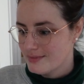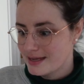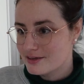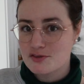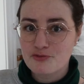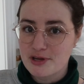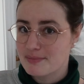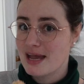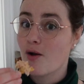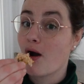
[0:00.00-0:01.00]
and doesn't freak
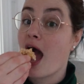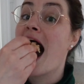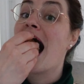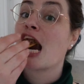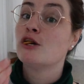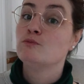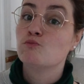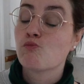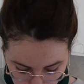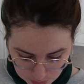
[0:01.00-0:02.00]
me out.
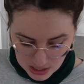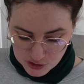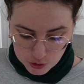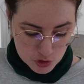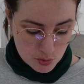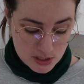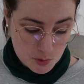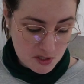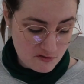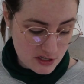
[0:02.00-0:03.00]
Bless you, sweet,
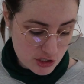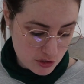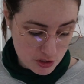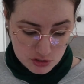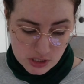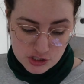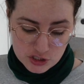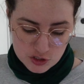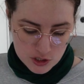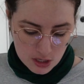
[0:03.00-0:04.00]
sweet fish. You're
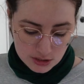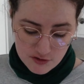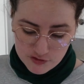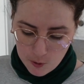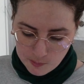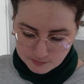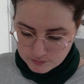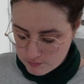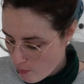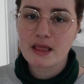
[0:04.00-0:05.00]
delicious. I love you.
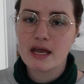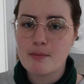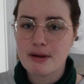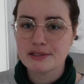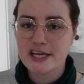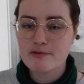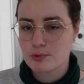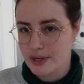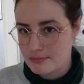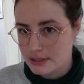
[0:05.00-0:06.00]
Okay, apparently I've been
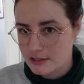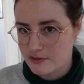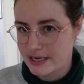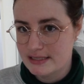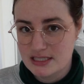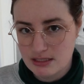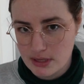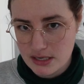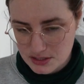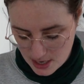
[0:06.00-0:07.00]
rambling for 18
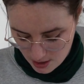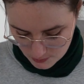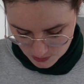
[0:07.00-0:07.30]
minutes now,